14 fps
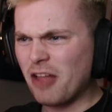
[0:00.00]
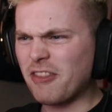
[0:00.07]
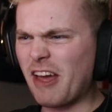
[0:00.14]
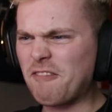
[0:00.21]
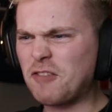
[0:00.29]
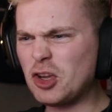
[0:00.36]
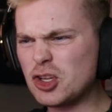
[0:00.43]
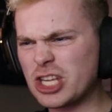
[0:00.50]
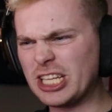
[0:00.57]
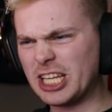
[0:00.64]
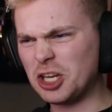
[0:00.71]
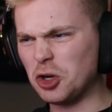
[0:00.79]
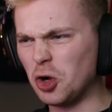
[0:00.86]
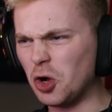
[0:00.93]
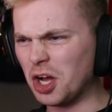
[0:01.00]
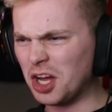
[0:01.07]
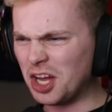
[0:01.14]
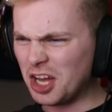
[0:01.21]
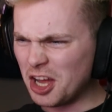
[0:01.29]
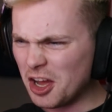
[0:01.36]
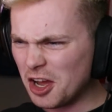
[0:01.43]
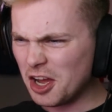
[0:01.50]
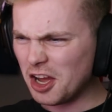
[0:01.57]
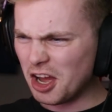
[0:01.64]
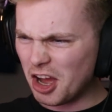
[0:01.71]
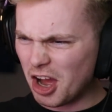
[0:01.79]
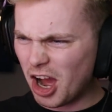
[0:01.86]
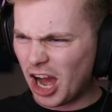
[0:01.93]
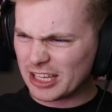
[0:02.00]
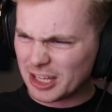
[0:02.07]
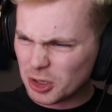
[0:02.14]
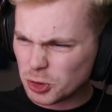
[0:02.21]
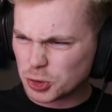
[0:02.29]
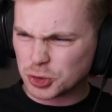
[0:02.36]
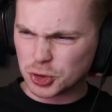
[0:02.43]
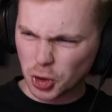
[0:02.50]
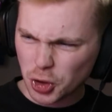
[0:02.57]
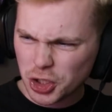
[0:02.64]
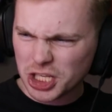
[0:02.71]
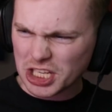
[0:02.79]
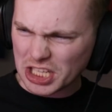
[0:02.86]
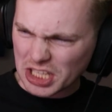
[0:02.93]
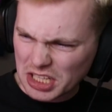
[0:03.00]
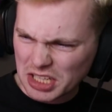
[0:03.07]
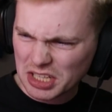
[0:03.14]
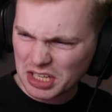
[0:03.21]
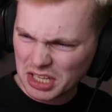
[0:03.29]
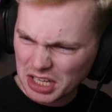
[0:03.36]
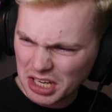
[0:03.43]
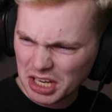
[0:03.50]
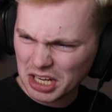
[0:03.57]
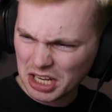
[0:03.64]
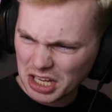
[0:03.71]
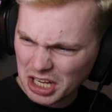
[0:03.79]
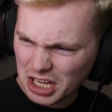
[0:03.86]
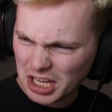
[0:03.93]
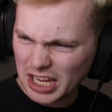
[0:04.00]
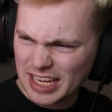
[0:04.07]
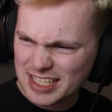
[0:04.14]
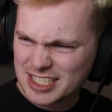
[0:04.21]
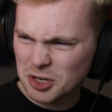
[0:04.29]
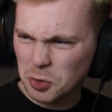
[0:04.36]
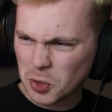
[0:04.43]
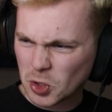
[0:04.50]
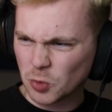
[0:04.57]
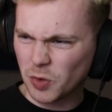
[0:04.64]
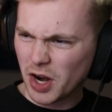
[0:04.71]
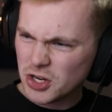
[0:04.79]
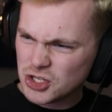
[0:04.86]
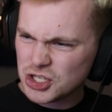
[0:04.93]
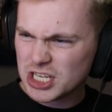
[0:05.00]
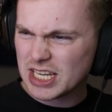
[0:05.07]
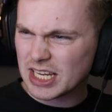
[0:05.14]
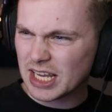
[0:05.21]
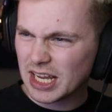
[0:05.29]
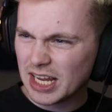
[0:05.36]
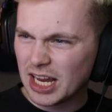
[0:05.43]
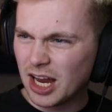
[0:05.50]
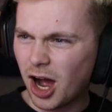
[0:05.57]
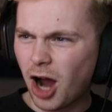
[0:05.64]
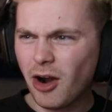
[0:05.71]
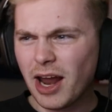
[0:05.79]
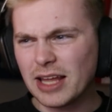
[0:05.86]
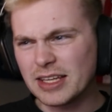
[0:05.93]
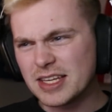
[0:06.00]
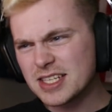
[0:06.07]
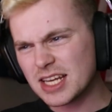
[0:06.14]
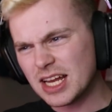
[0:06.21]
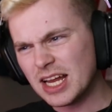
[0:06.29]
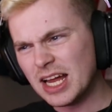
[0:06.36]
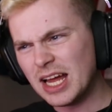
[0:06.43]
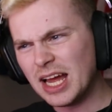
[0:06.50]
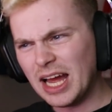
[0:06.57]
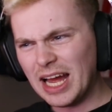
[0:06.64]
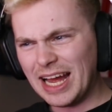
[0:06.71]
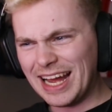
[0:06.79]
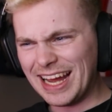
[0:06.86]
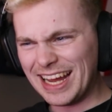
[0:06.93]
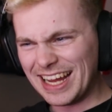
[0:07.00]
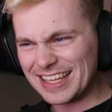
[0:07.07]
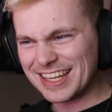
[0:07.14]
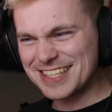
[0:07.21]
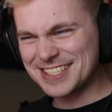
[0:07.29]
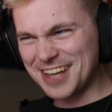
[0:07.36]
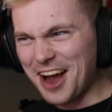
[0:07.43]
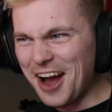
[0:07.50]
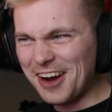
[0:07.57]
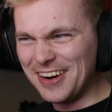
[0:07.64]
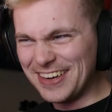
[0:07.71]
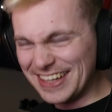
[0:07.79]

That feels a little dirty. It's sort of grungy. All right, Lisa, let's go.